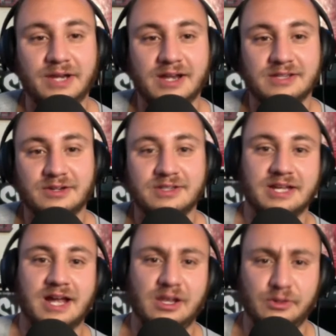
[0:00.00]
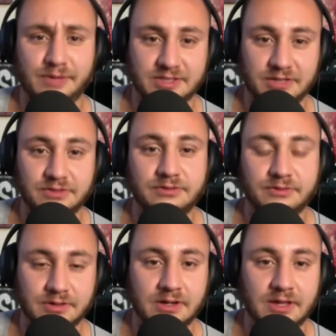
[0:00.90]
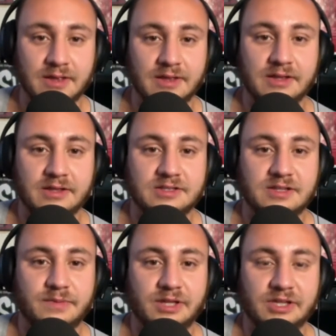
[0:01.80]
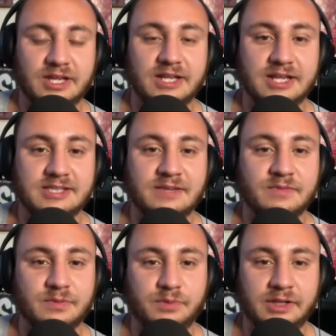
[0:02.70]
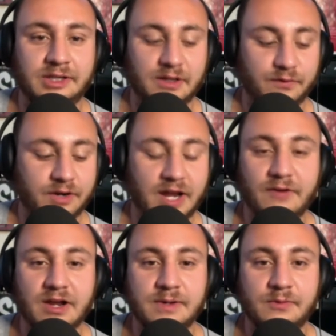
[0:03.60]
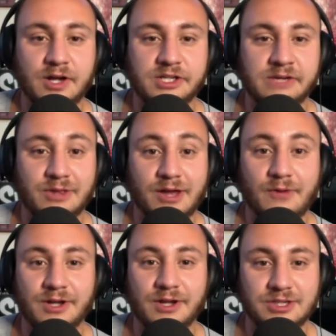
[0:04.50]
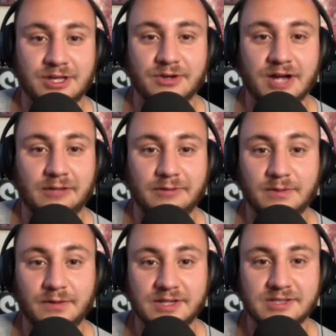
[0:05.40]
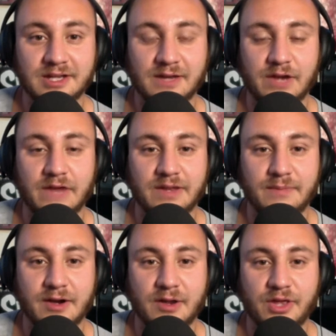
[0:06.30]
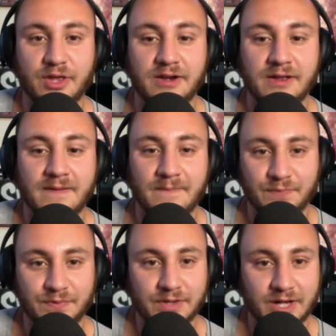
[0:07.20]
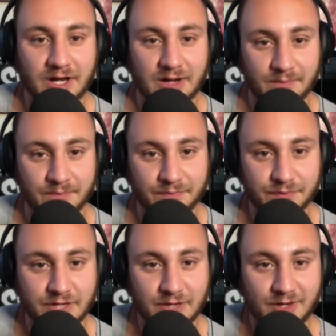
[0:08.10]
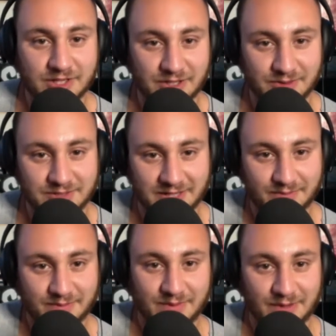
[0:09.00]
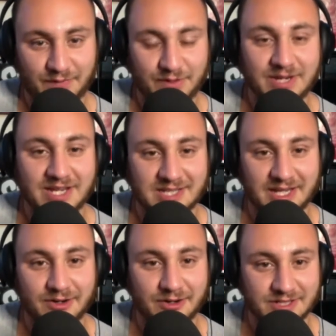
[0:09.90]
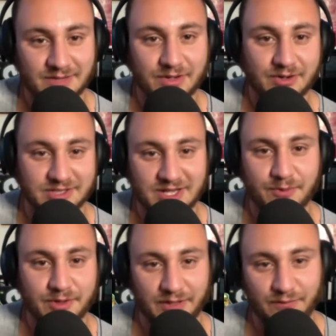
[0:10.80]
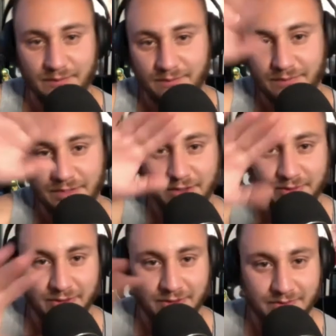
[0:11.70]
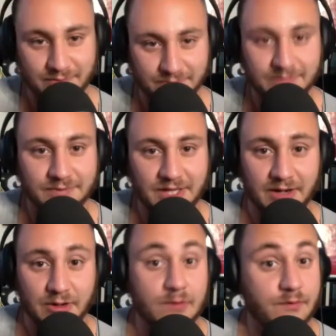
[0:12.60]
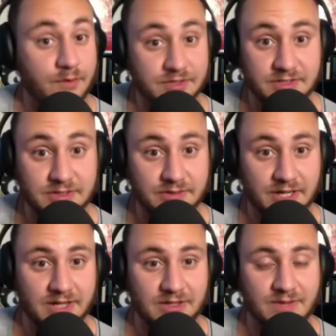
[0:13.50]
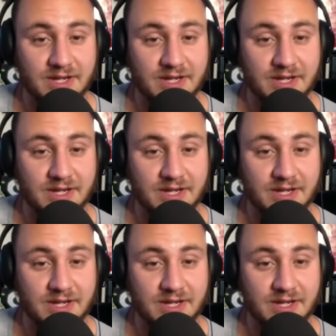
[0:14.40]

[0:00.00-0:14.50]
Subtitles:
as good as like Halloween 2 or something like that. It's something completely different. I recommend watching it without watching the other Halloween movies. Like if you're having a marathon, try to watch those like a few days later or something, or separately from, your. Yeah, or reverse too. Yeah, you might.